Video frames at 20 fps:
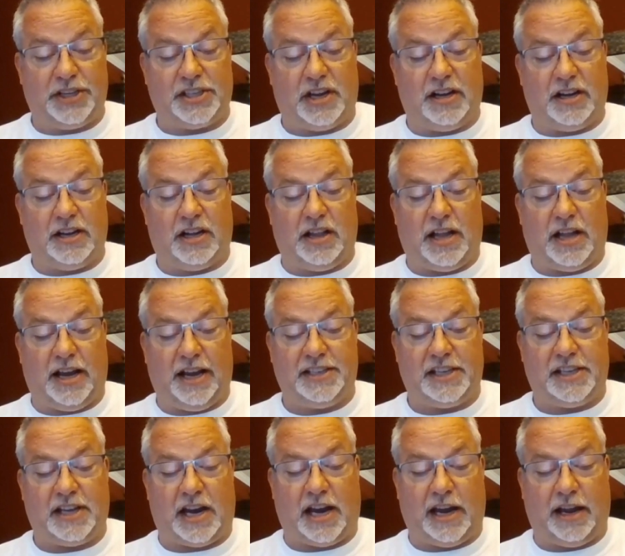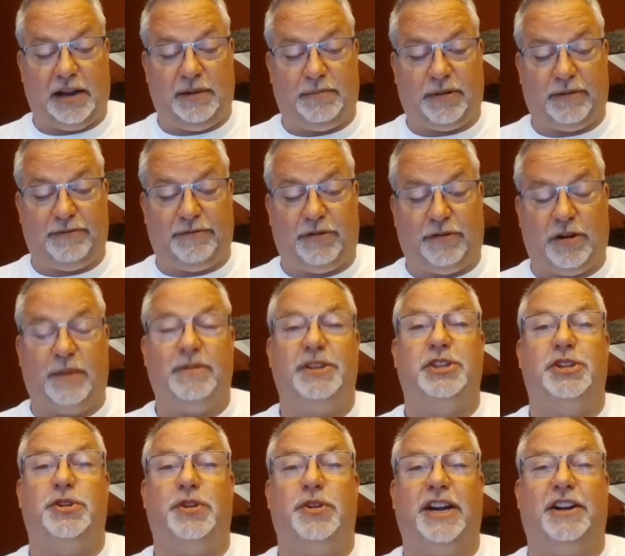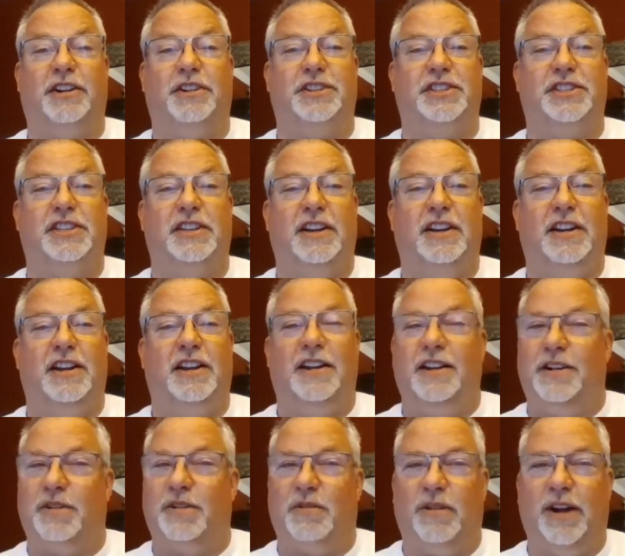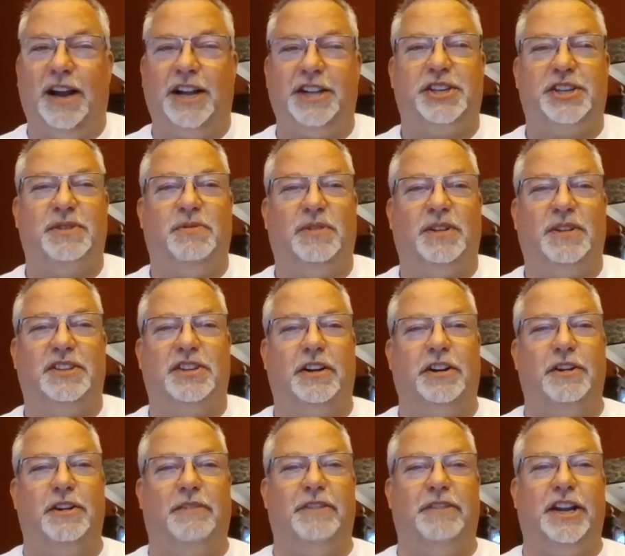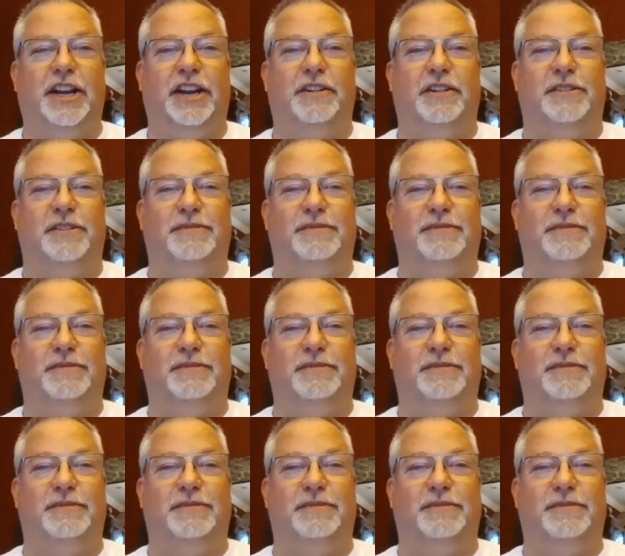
on clients' high performance triggers. Rich, we'll turn it over to you.